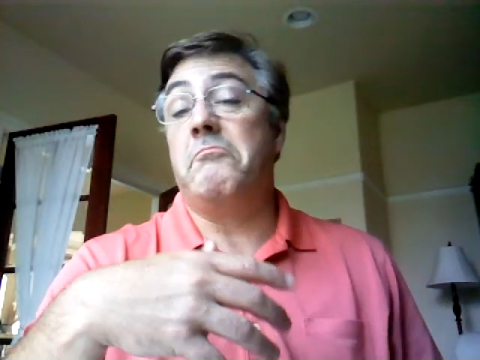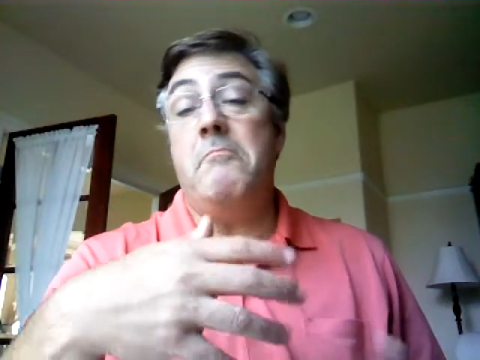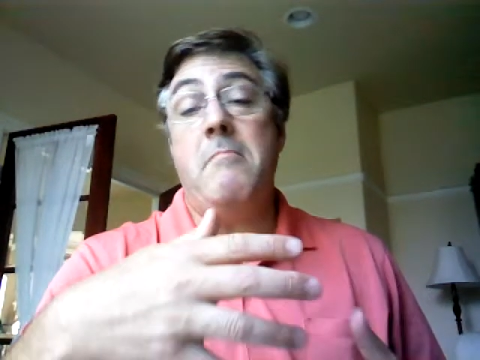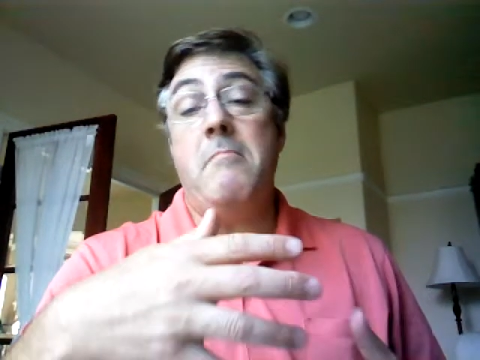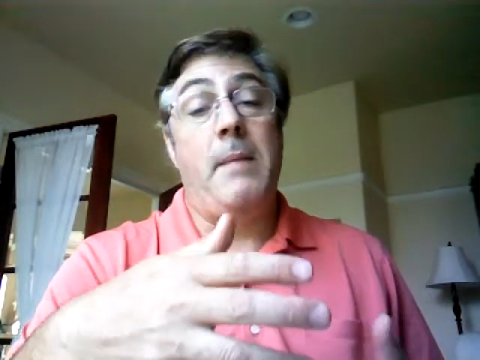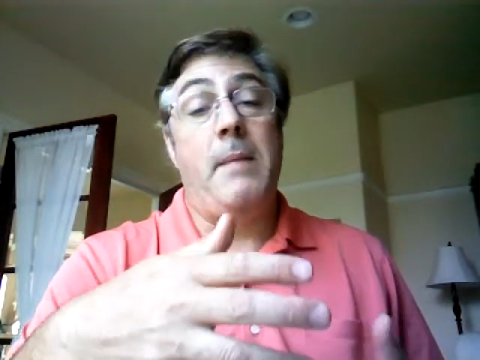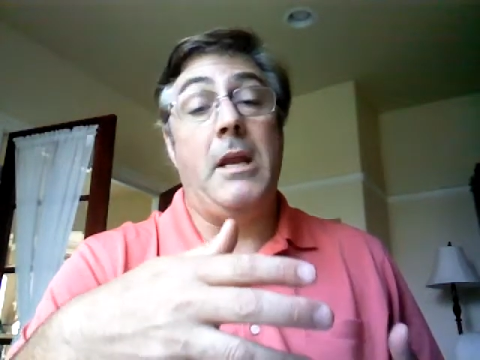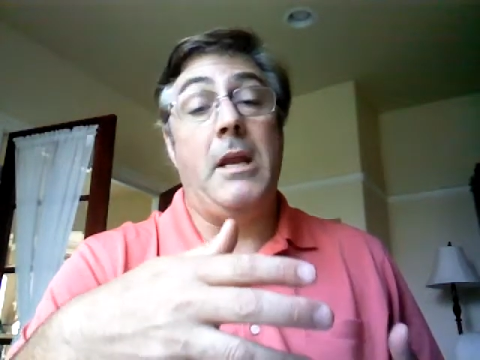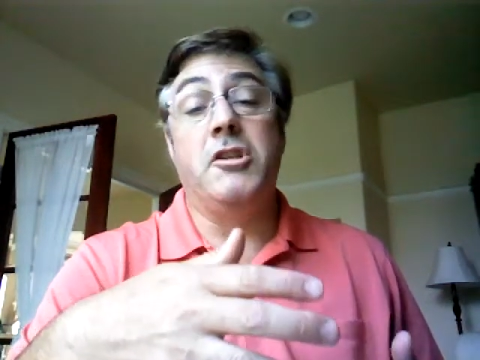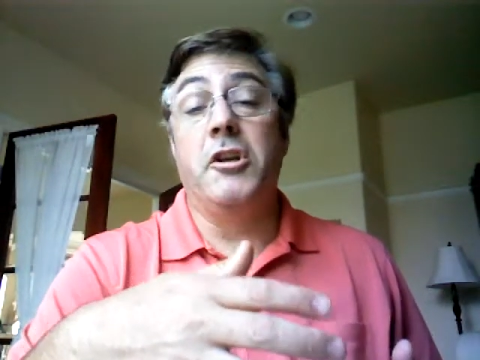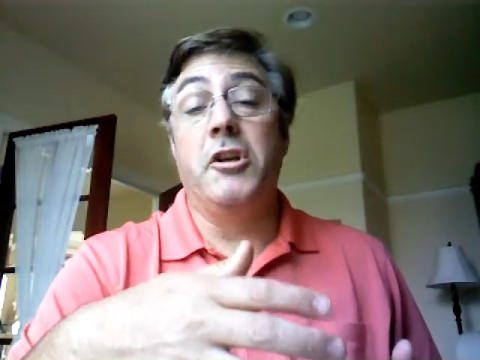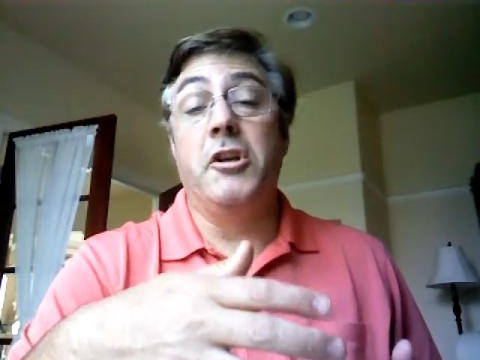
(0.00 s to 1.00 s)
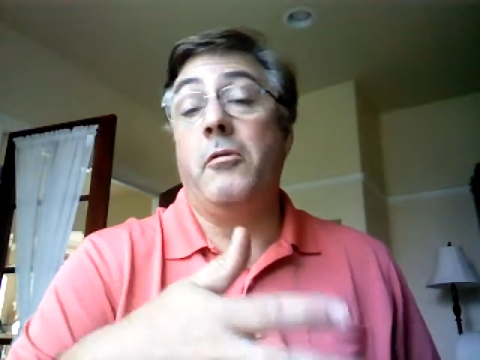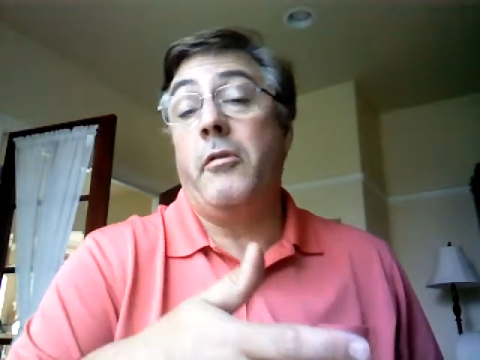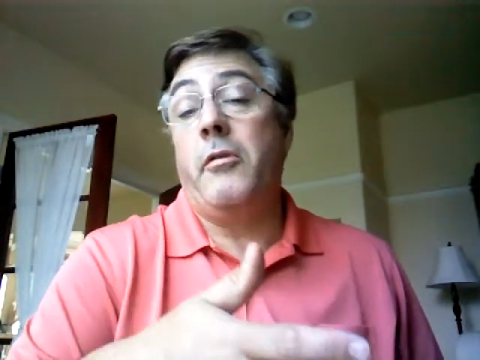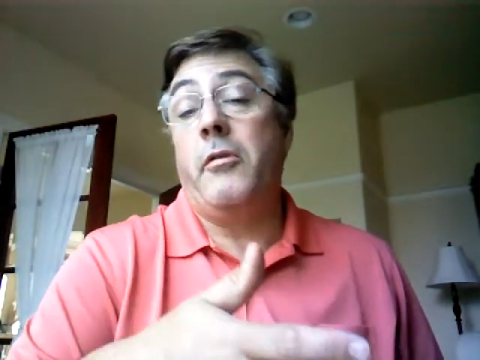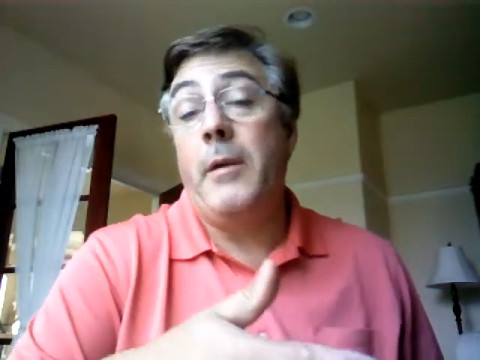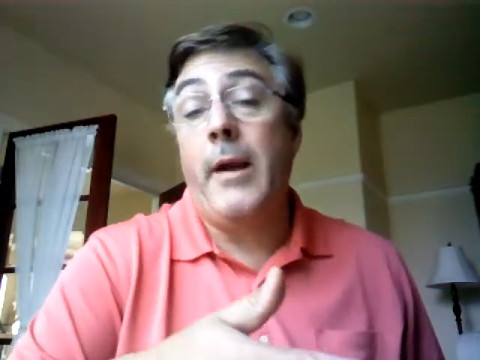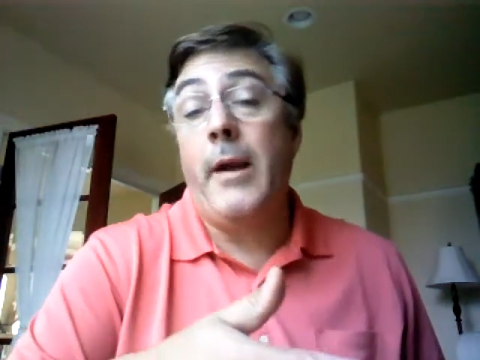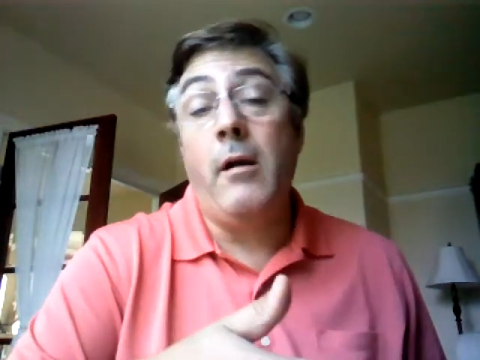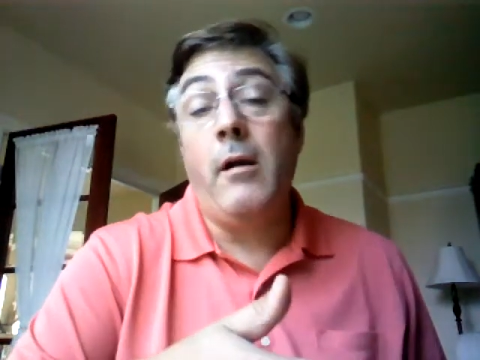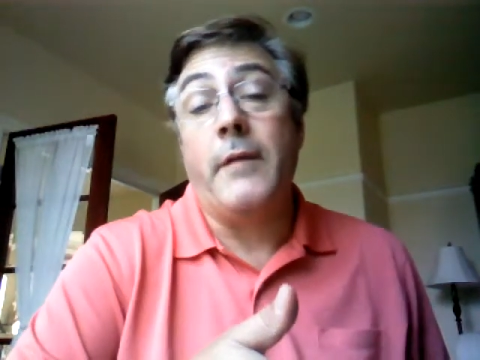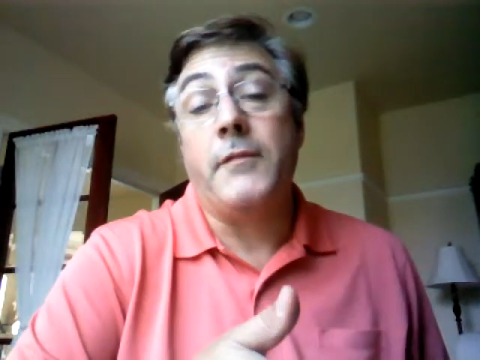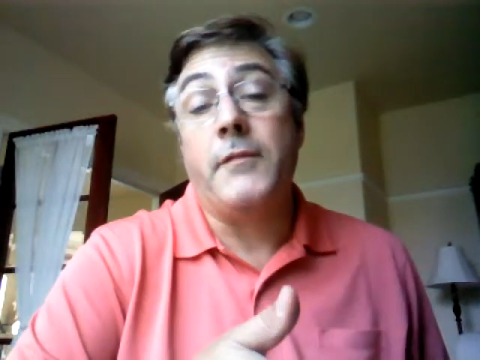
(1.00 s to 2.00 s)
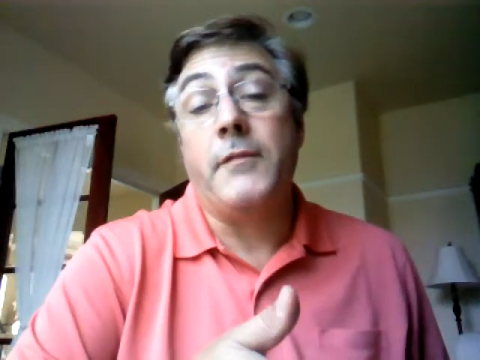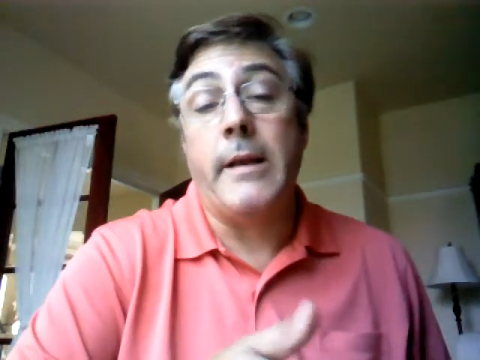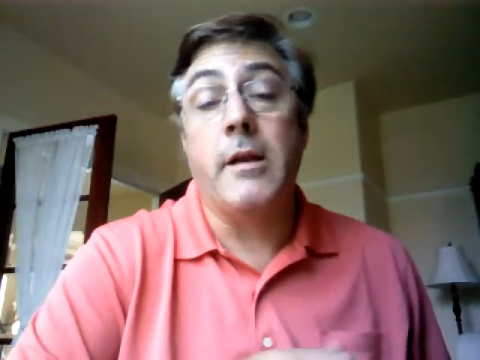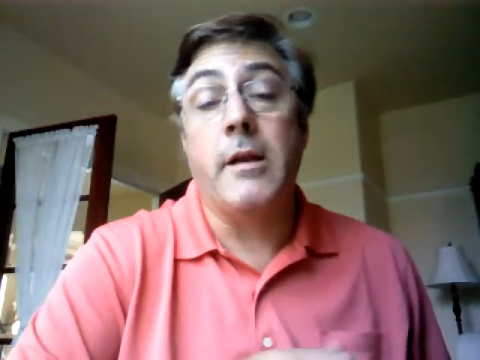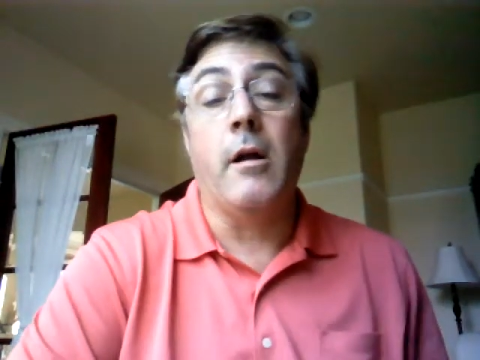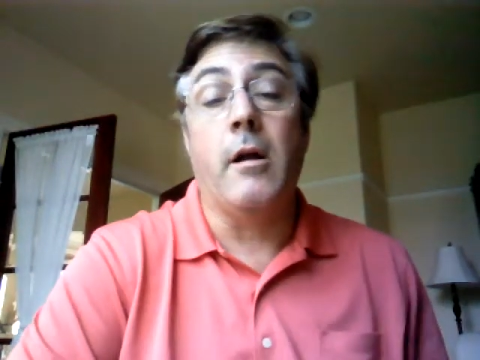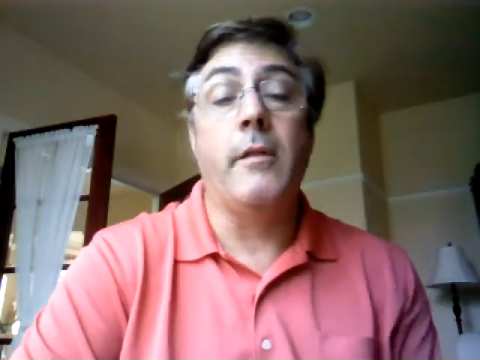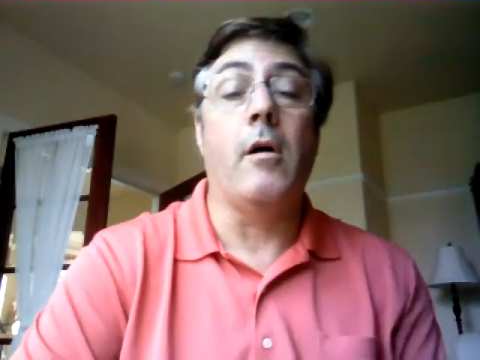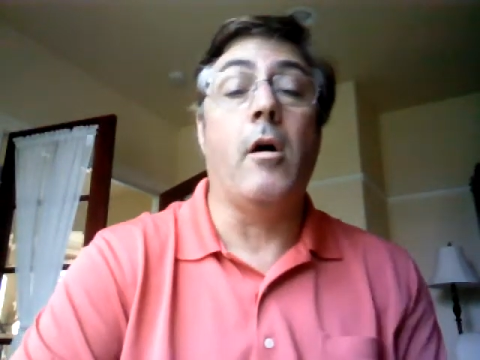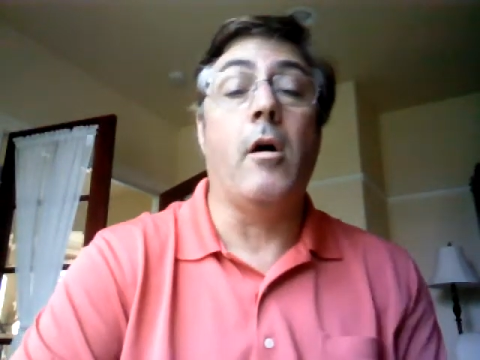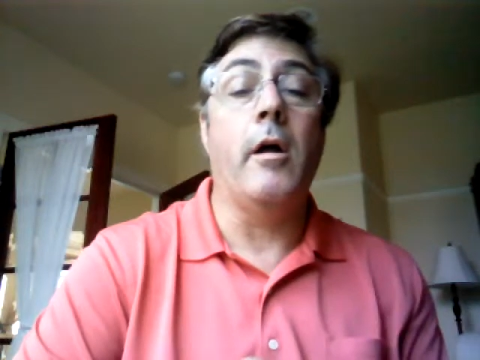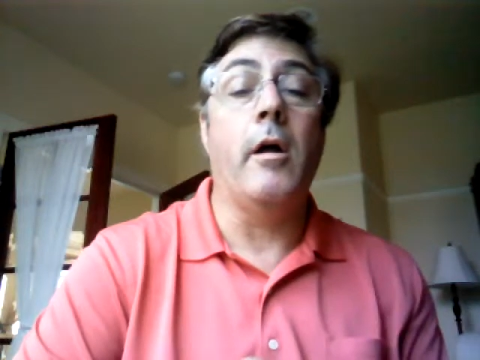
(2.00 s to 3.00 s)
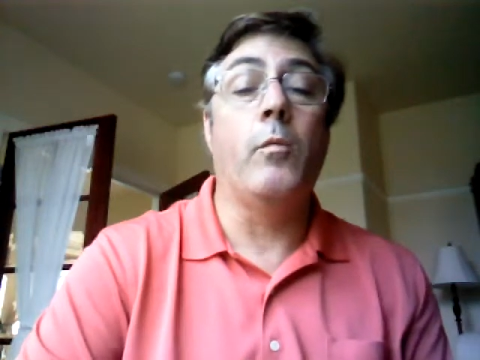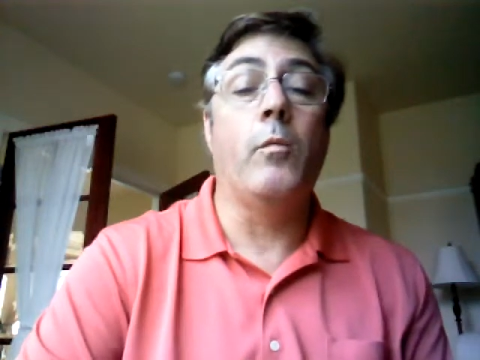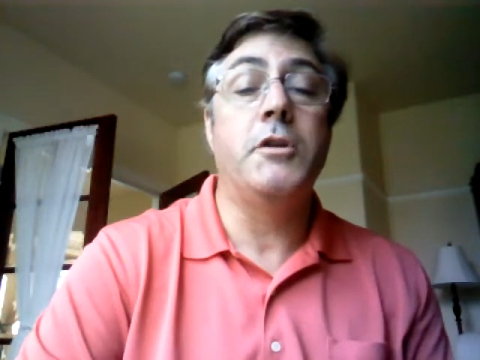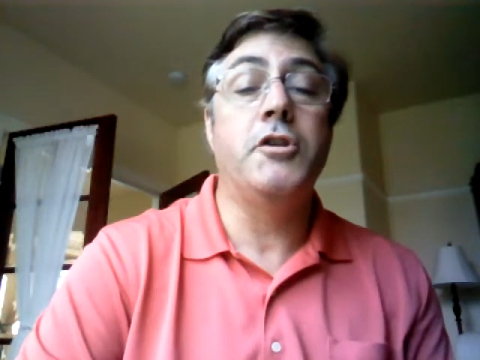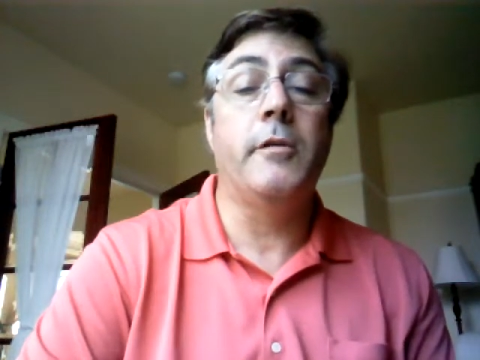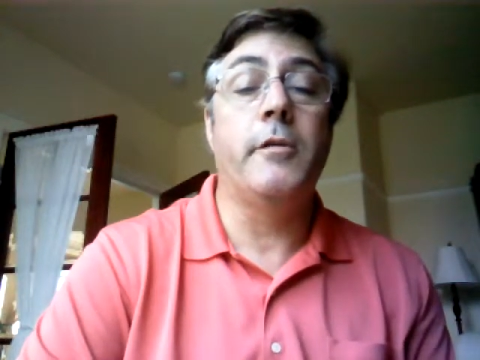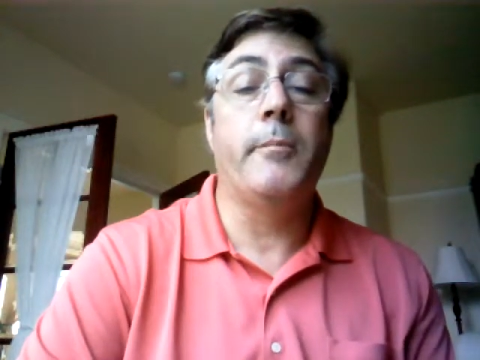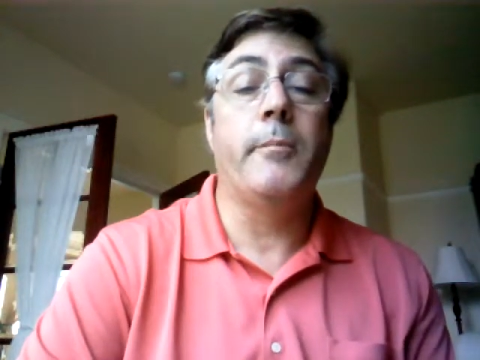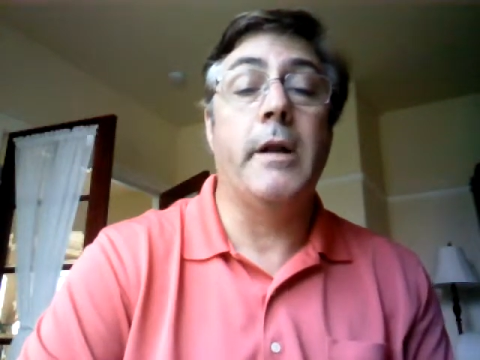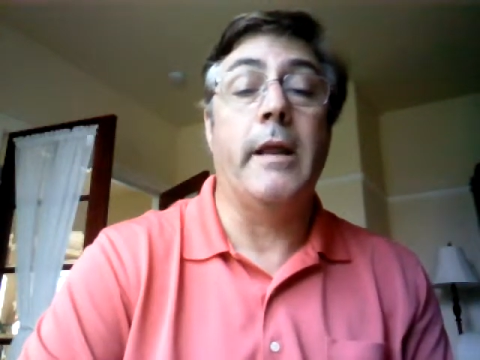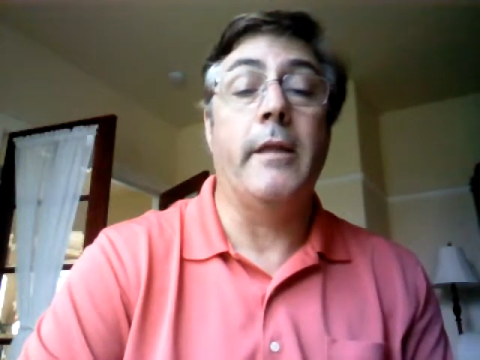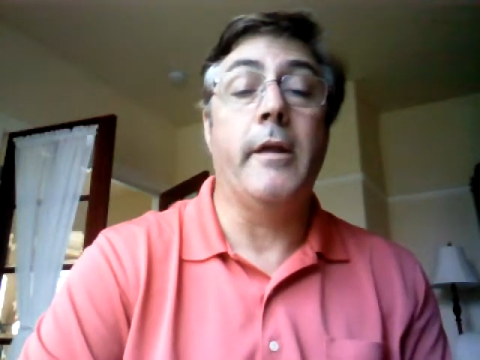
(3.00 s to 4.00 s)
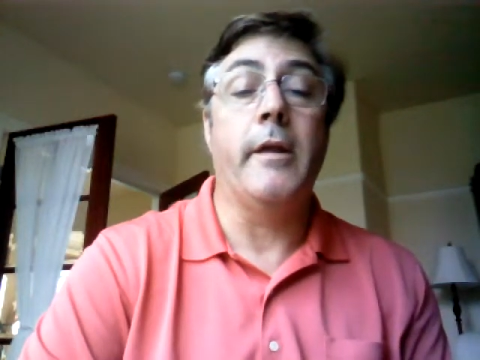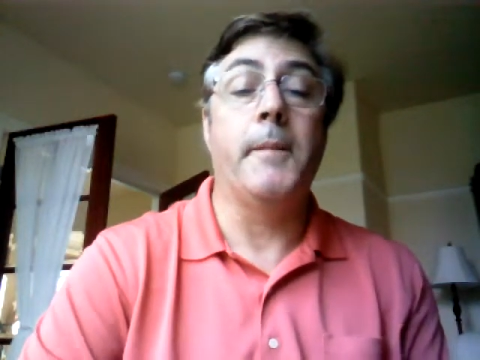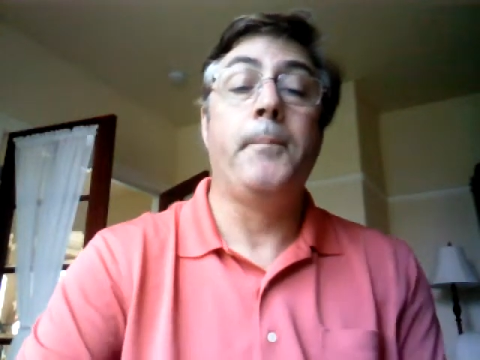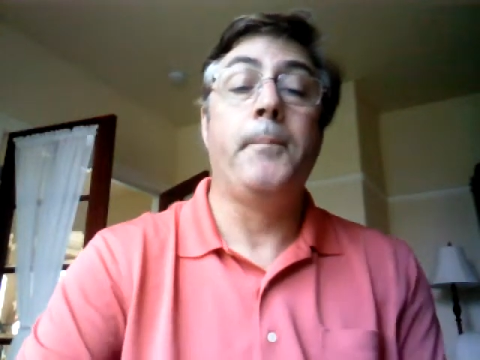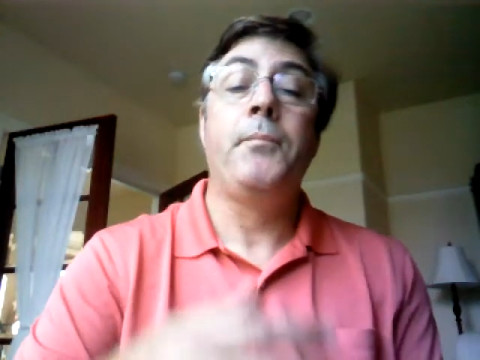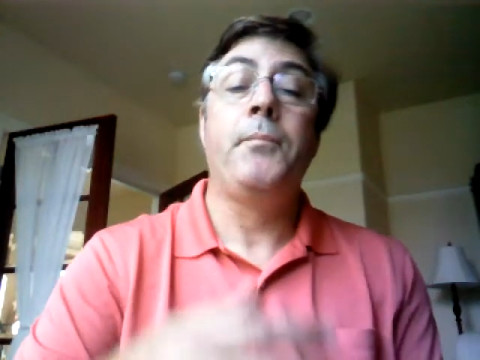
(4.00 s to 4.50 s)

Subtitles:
maybe 2-3 paragraphs, depending on what you're putting in there,